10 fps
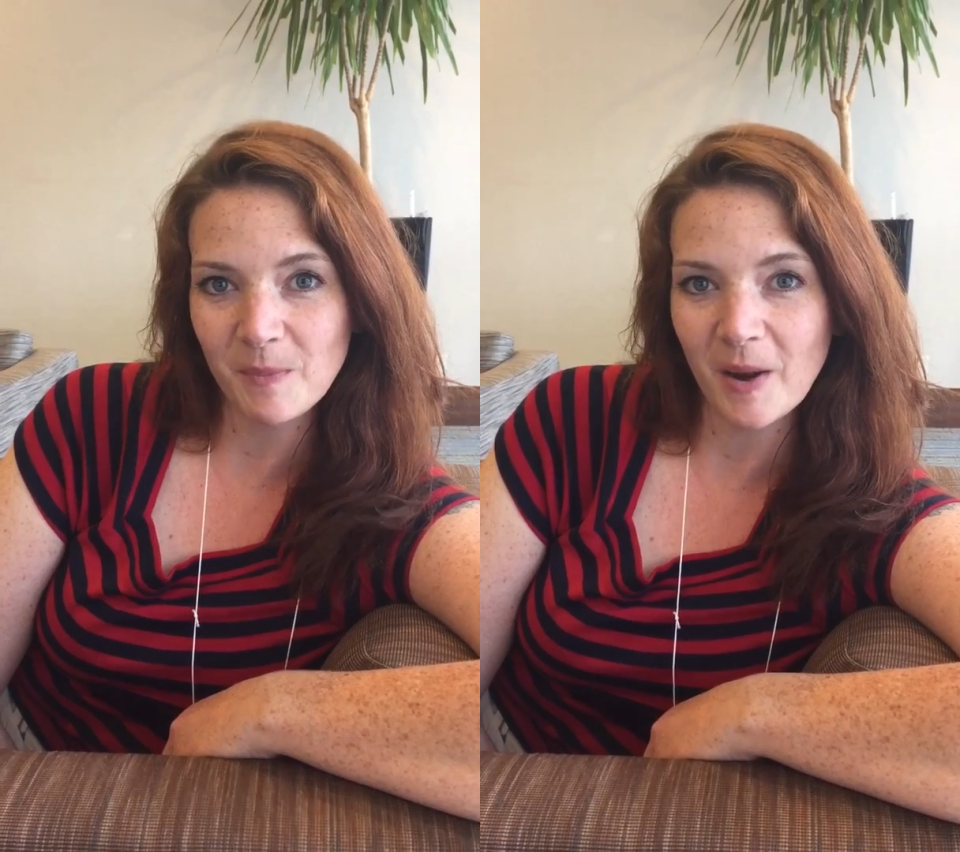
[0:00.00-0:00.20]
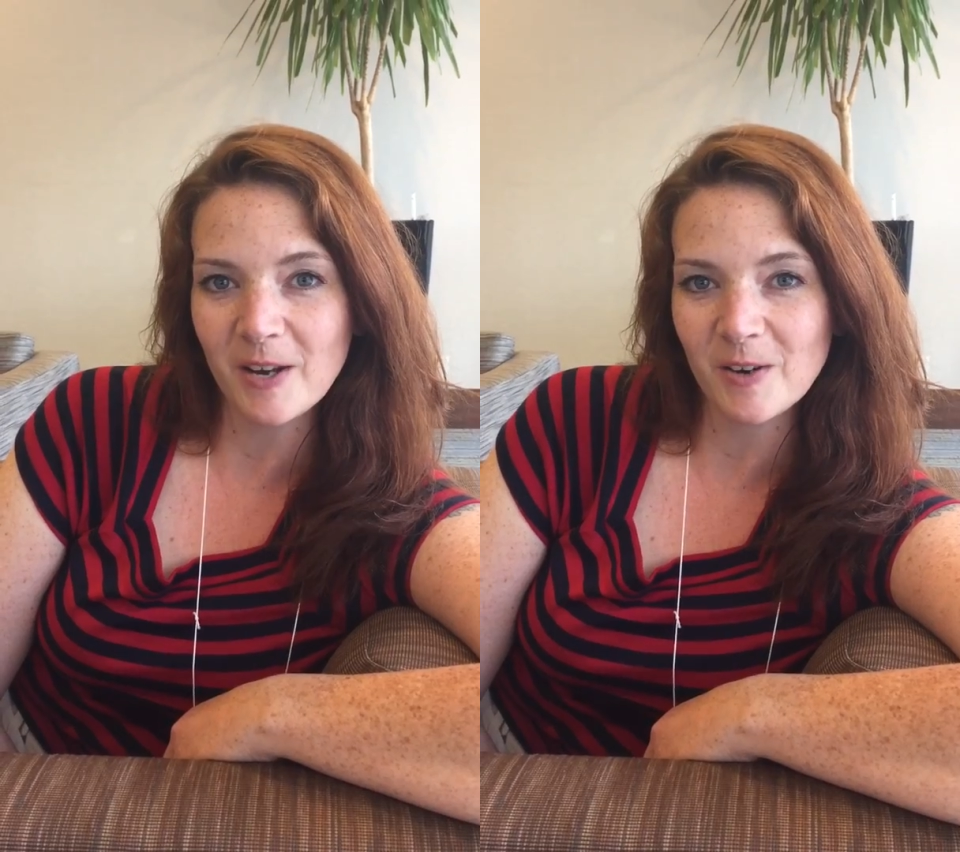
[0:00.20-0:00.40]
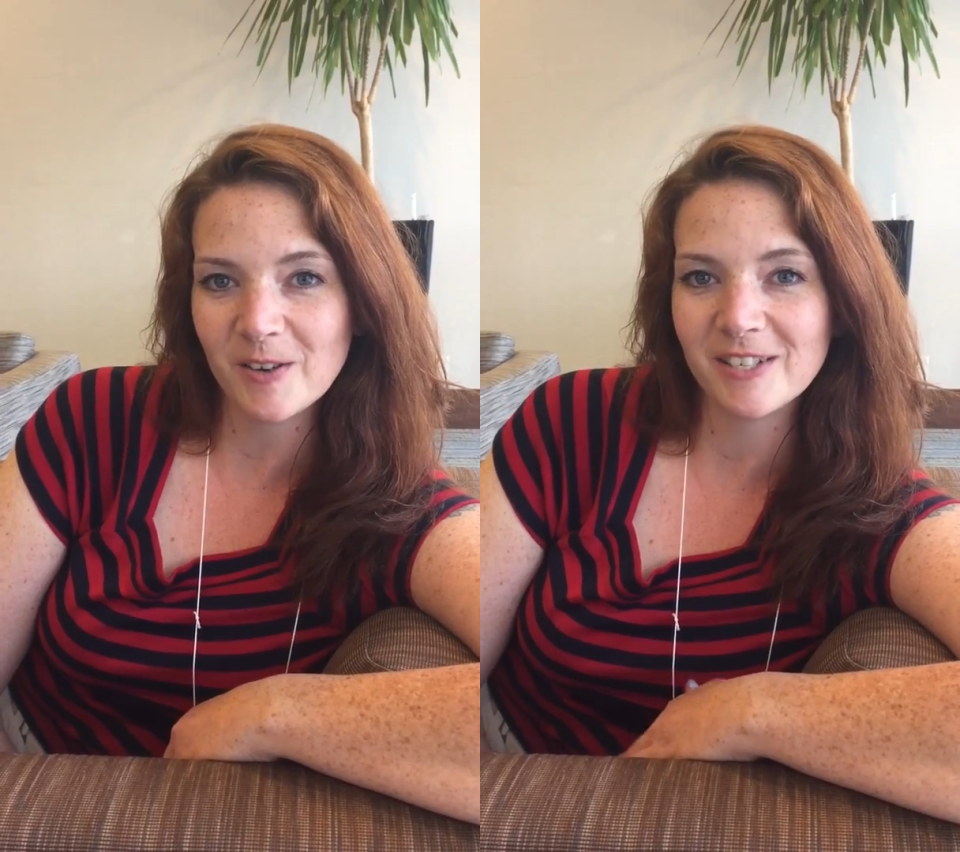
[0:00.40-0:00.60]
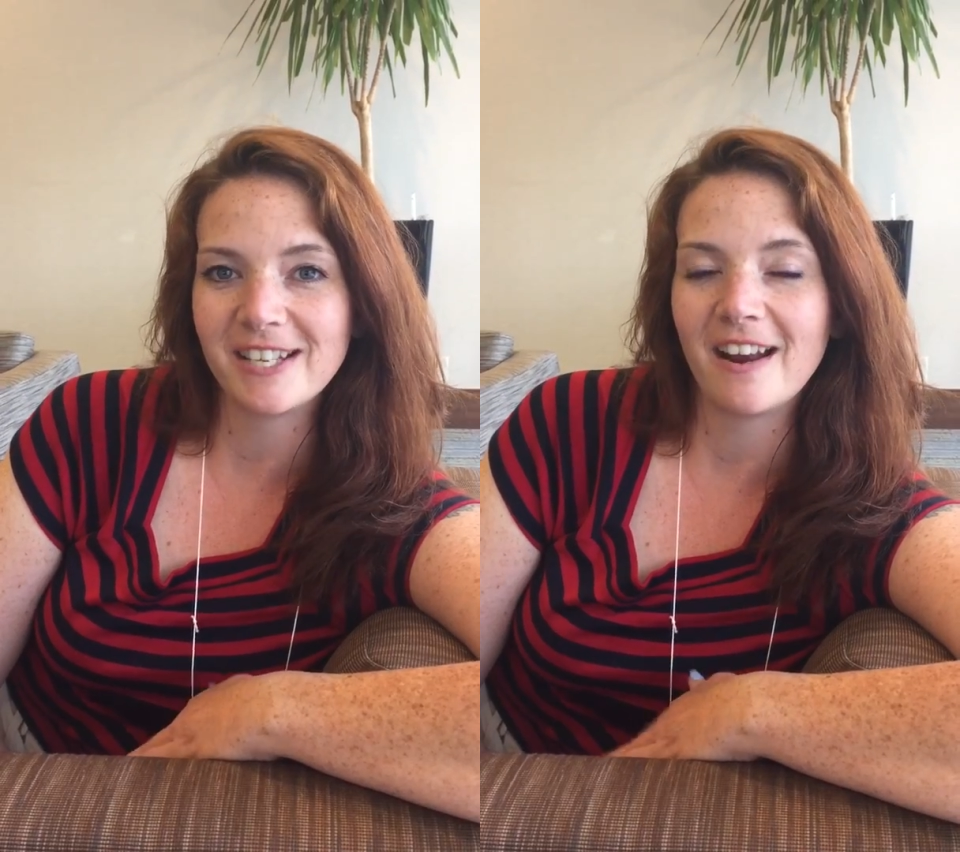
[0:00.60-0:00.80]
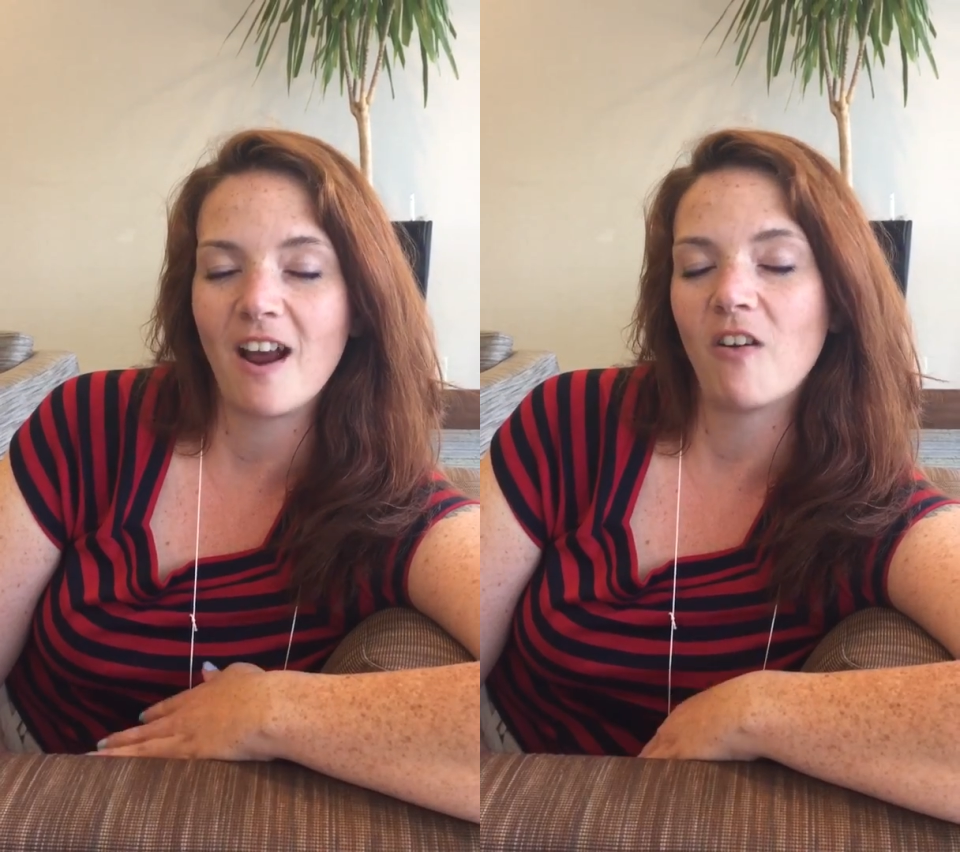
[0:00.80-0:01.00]
but I do
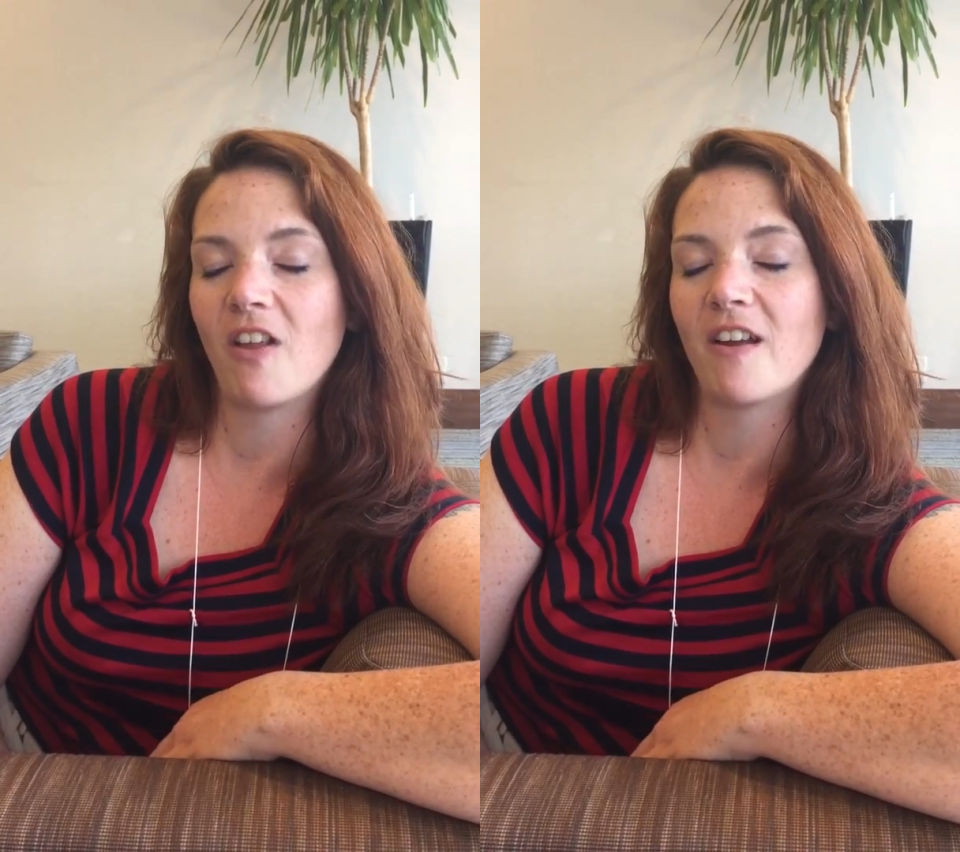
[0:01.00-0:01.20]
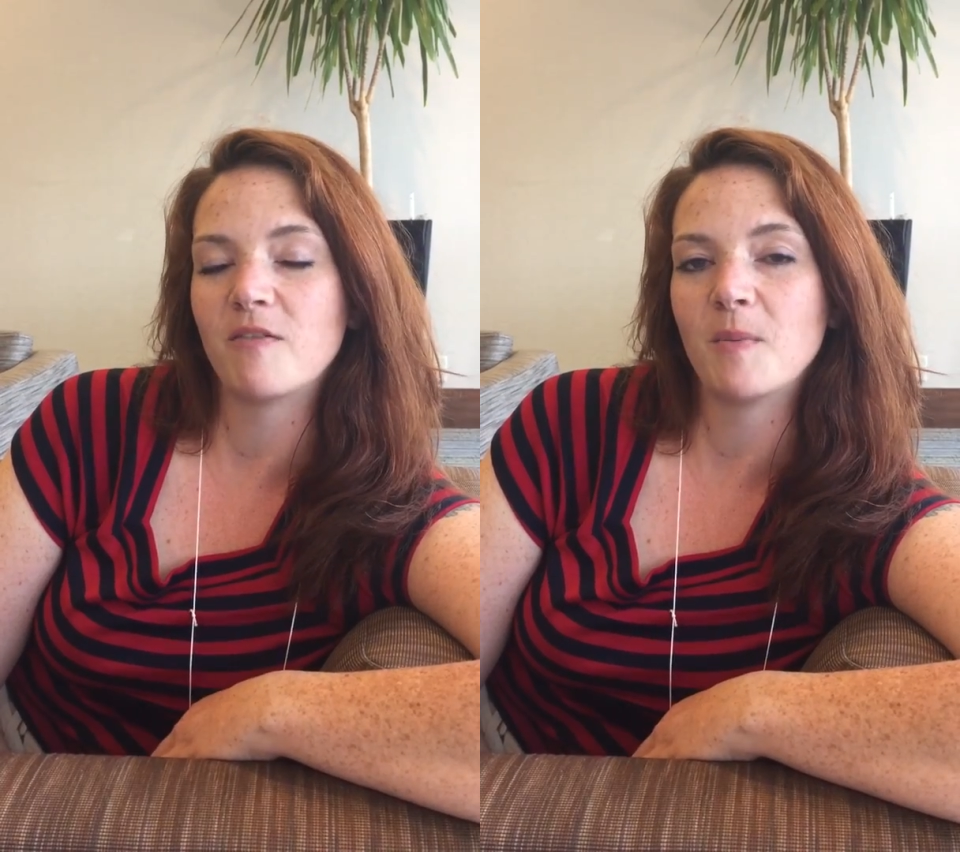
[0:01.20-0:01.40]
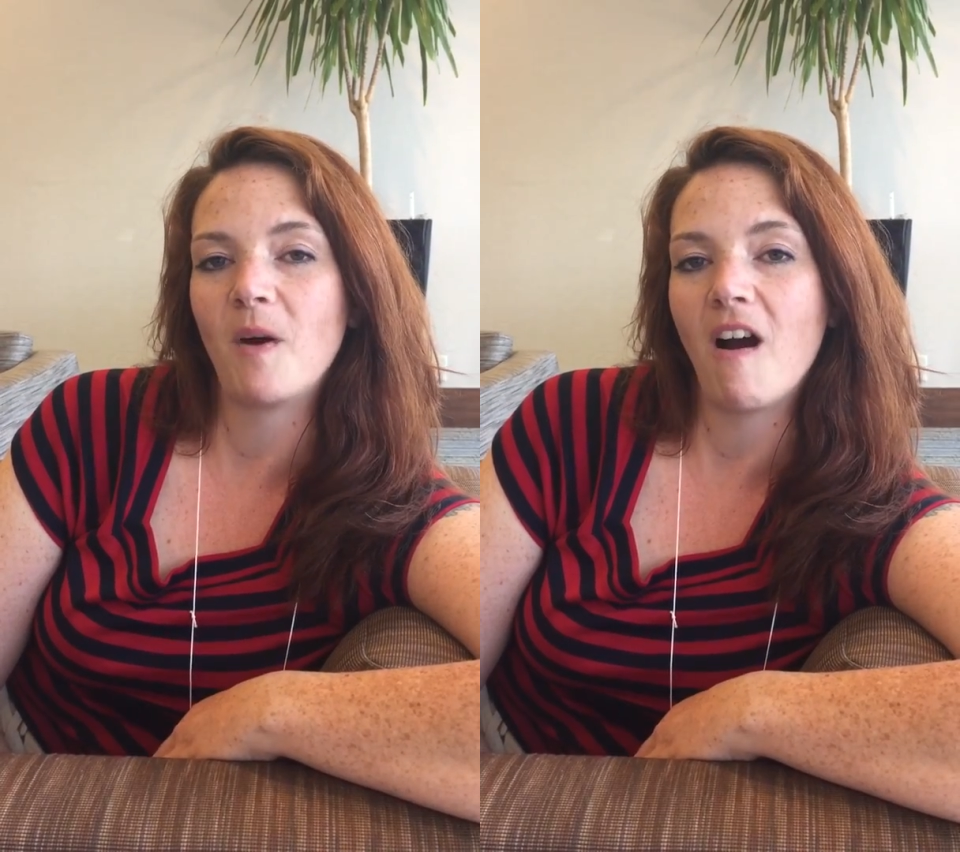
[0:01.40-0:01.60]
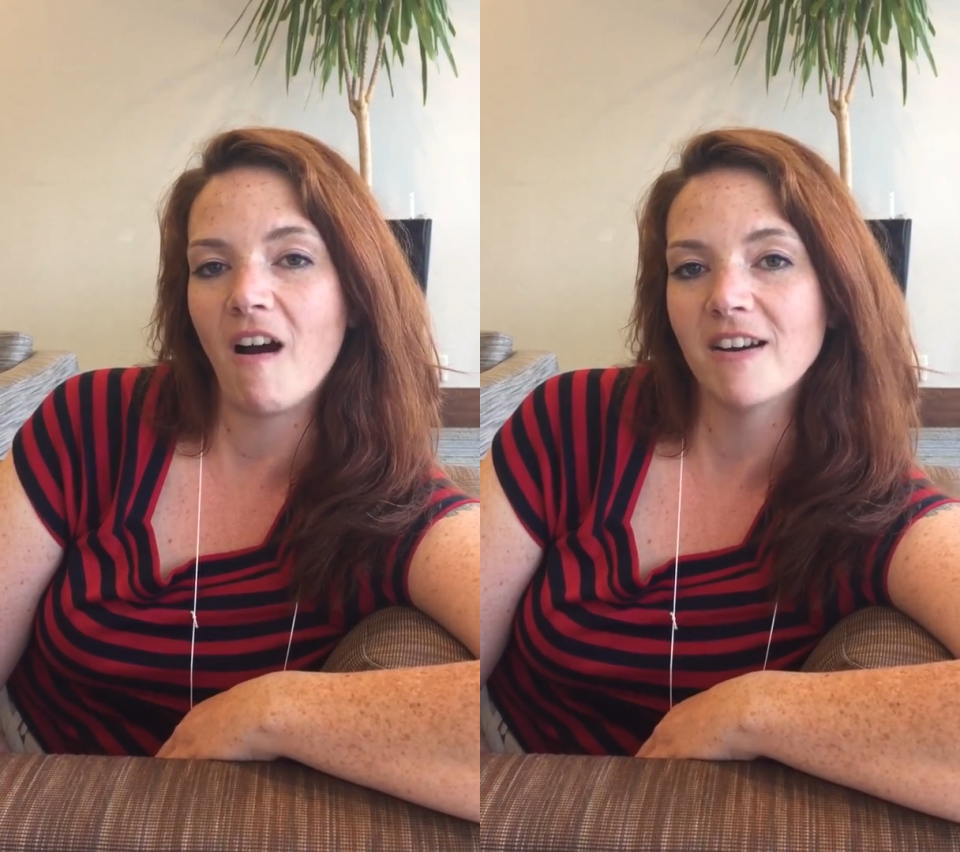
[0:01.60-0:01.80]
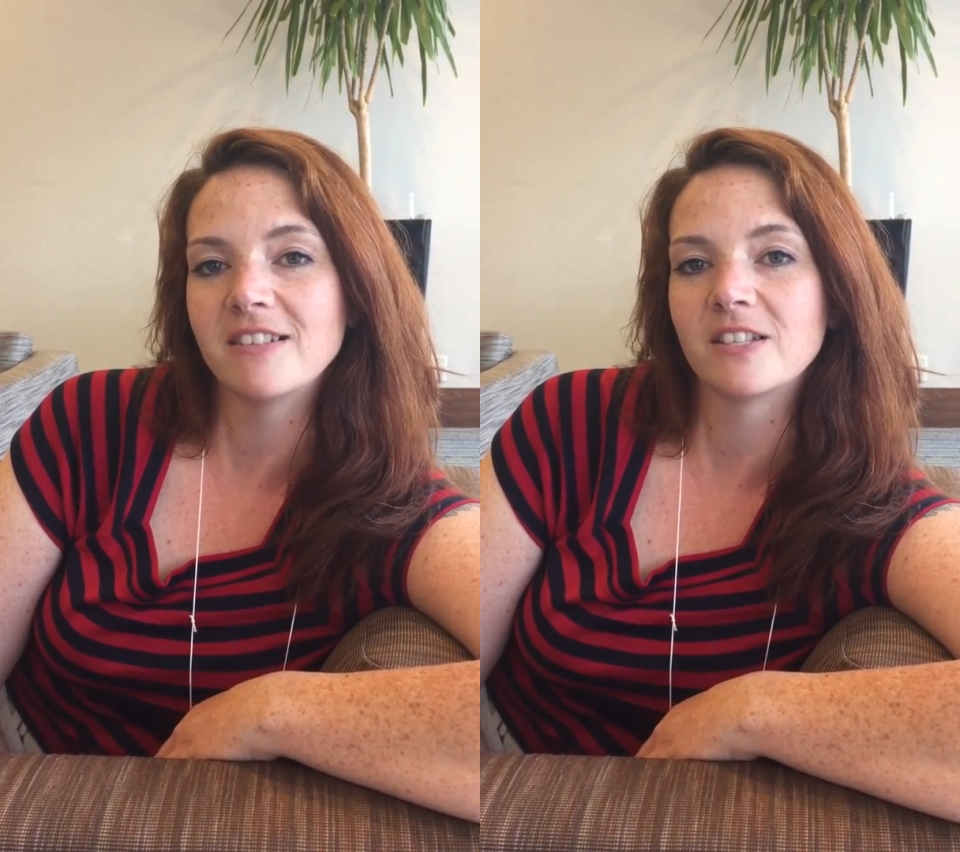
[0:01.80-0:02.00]
understand how a lot of people aren't.